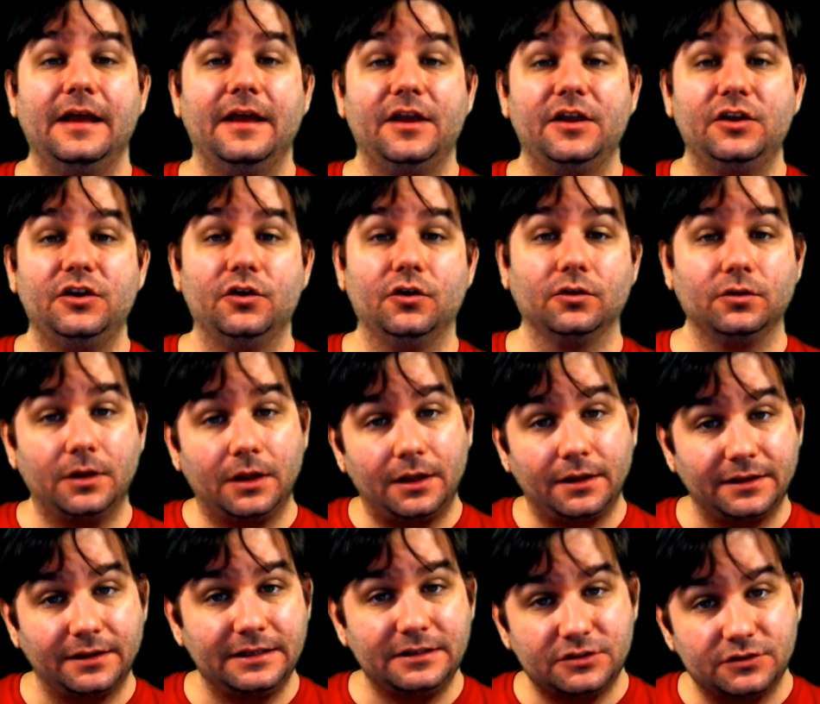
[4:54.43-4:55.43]
You're
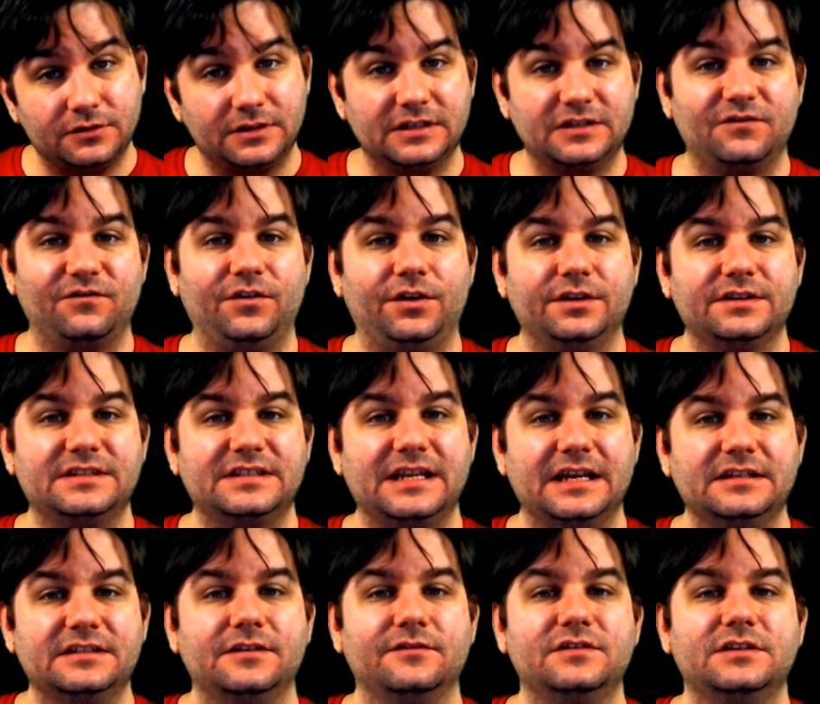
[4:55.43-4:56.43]
lulled into this false
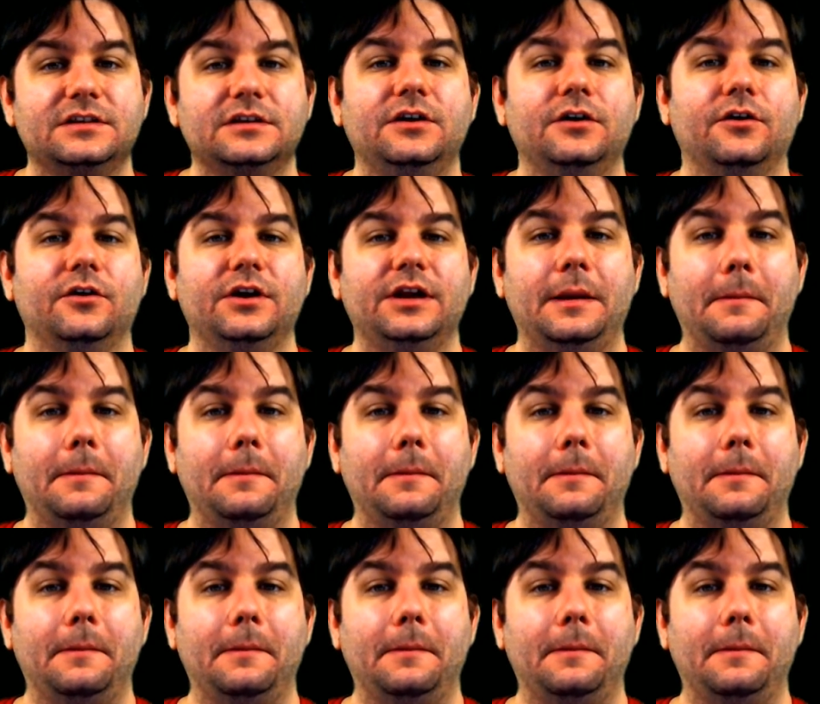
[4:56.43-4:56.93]
sense of security